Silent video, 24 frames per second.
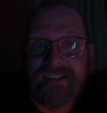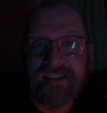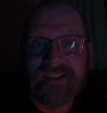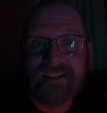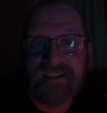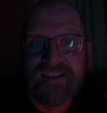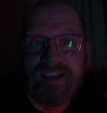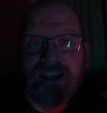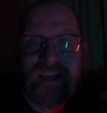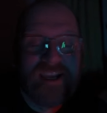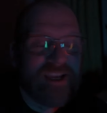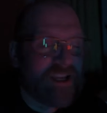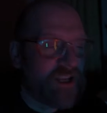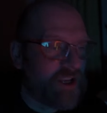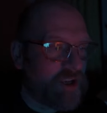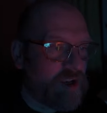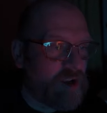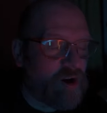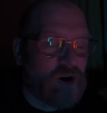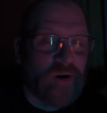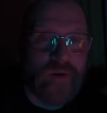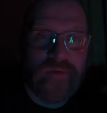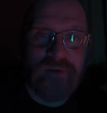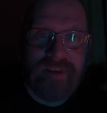in
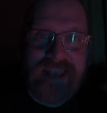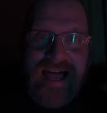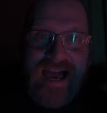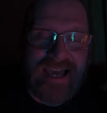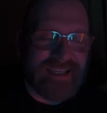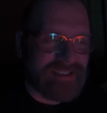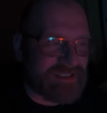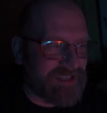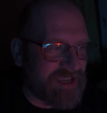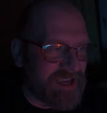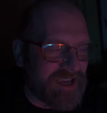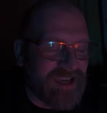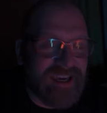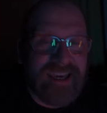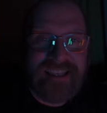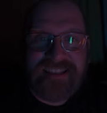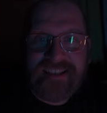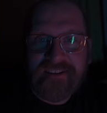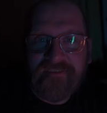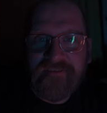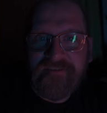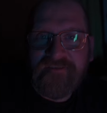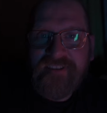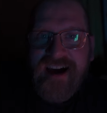low light. It's
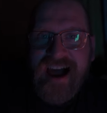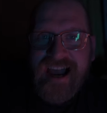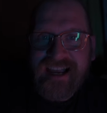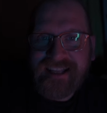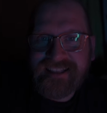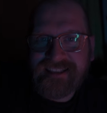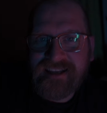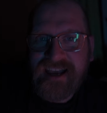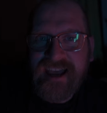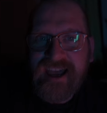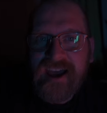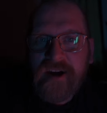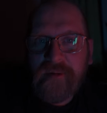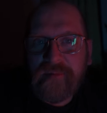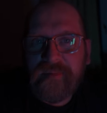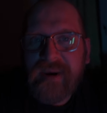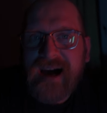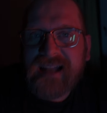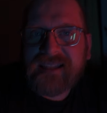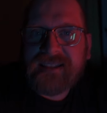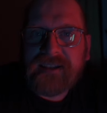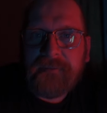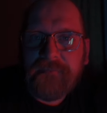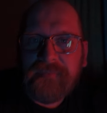a fact,
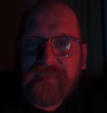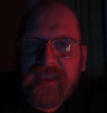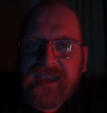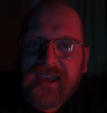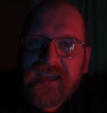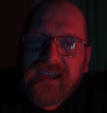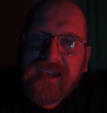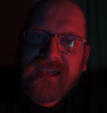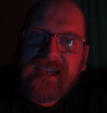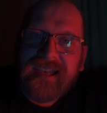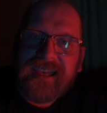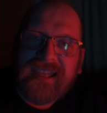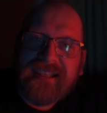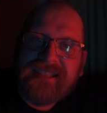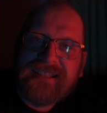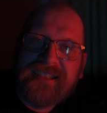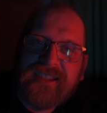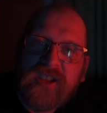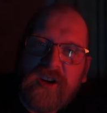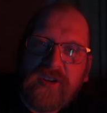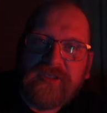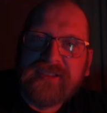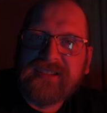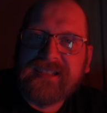but it's
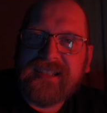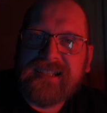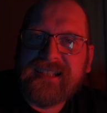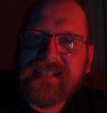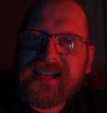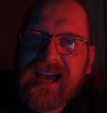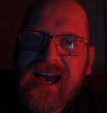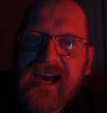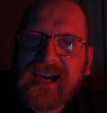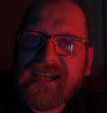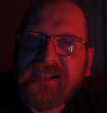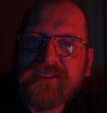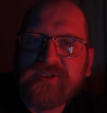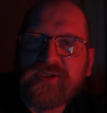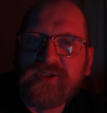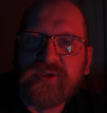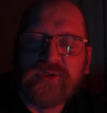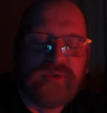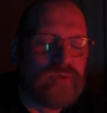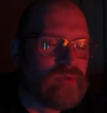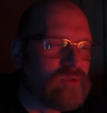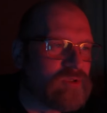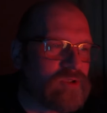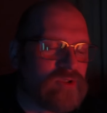not designed
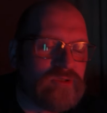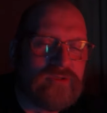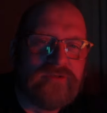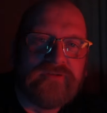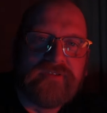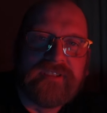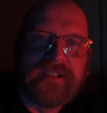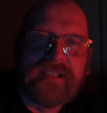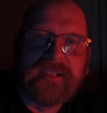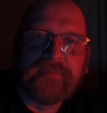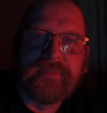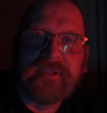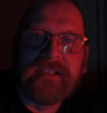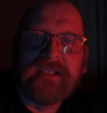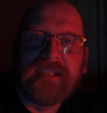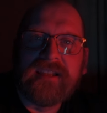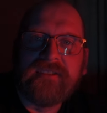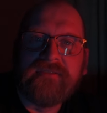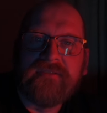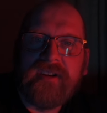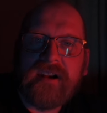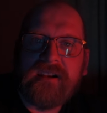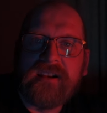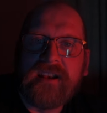to film in
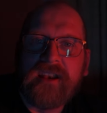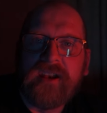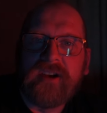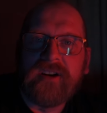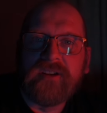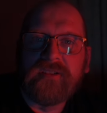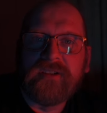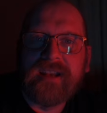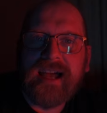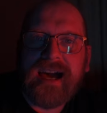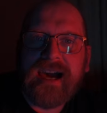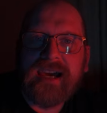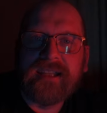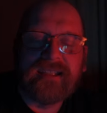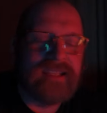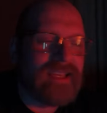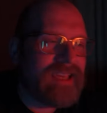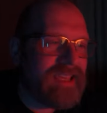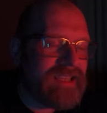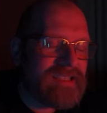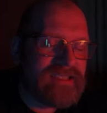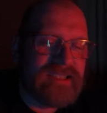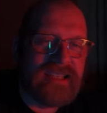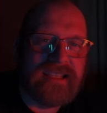a very low light.
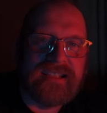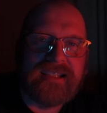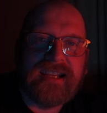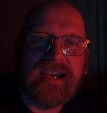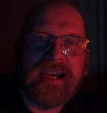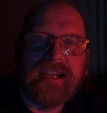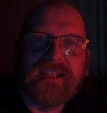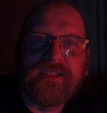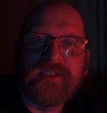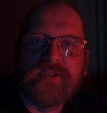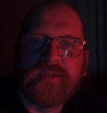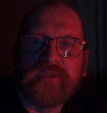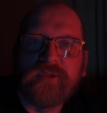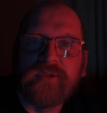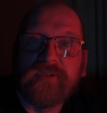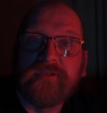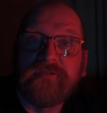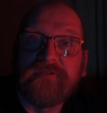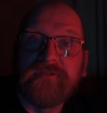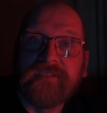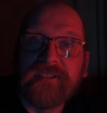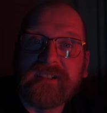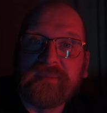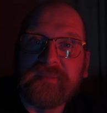It's designed to
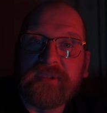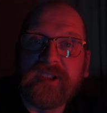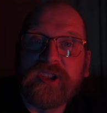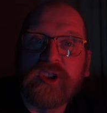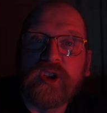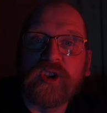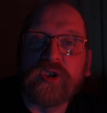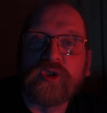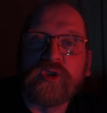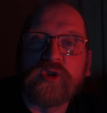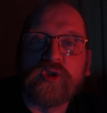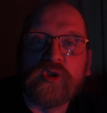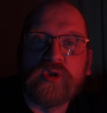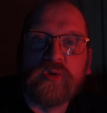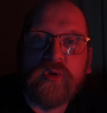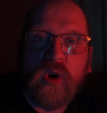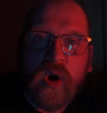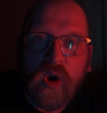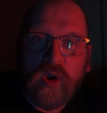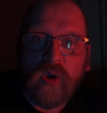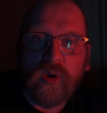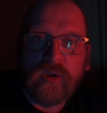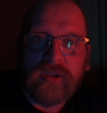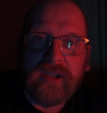film in
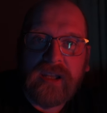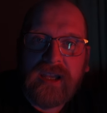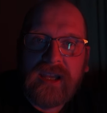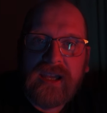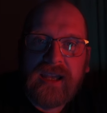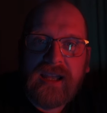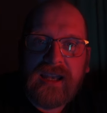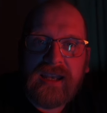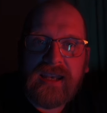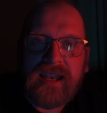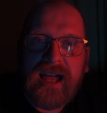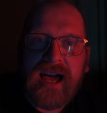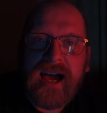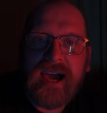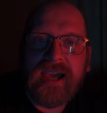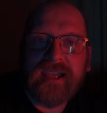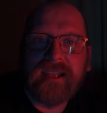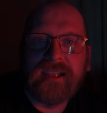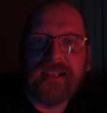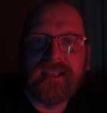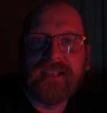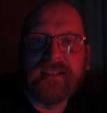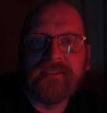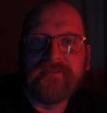controlled
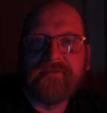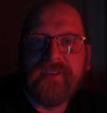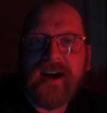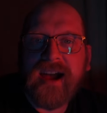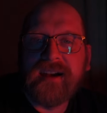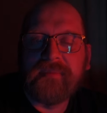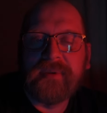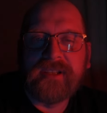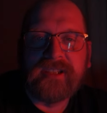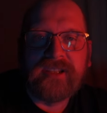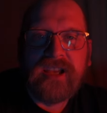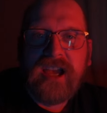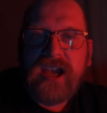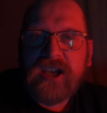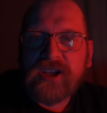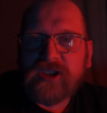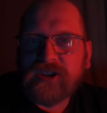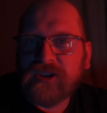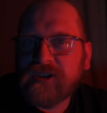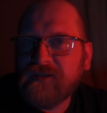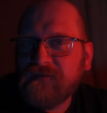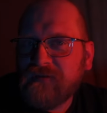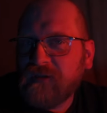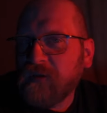light environments.
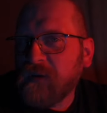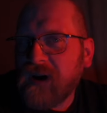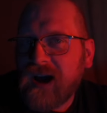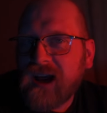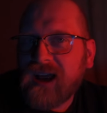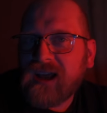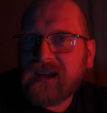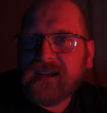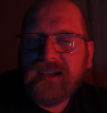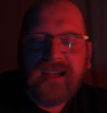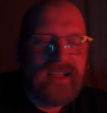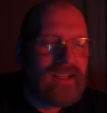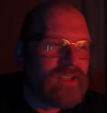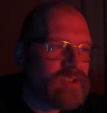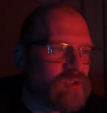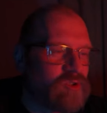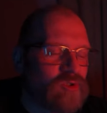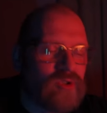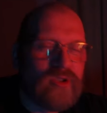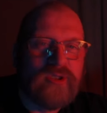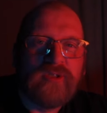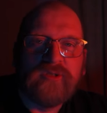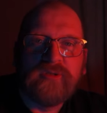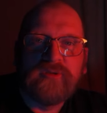So if you were
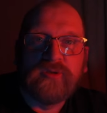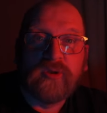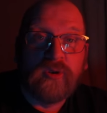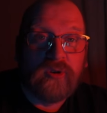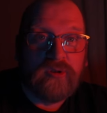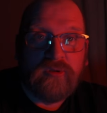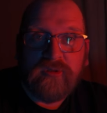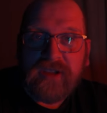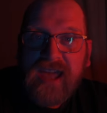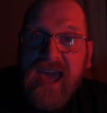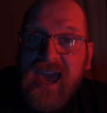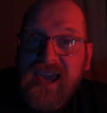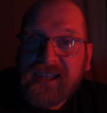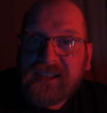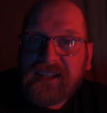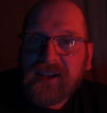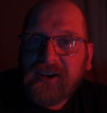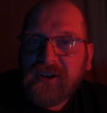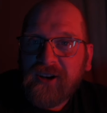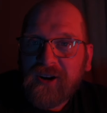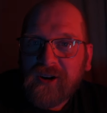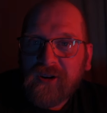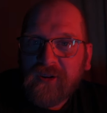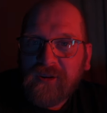to create
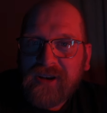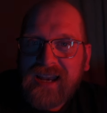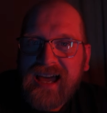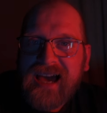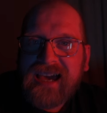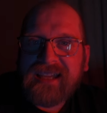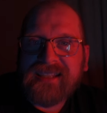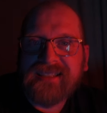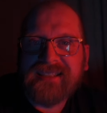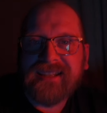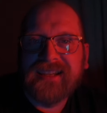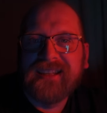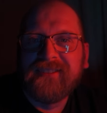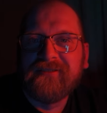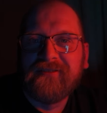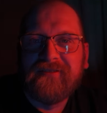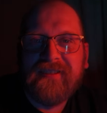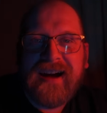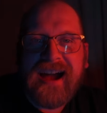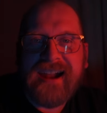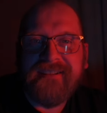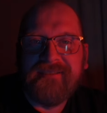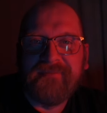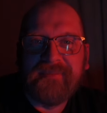low light
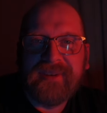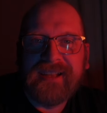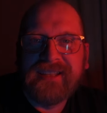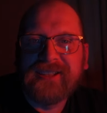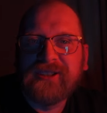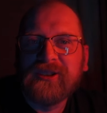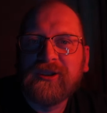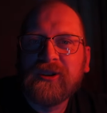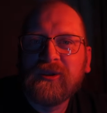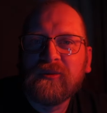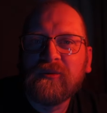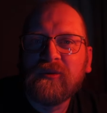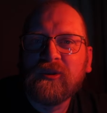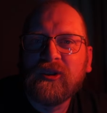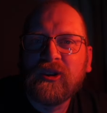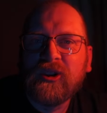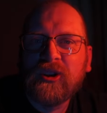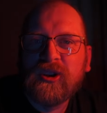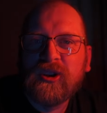environments, you would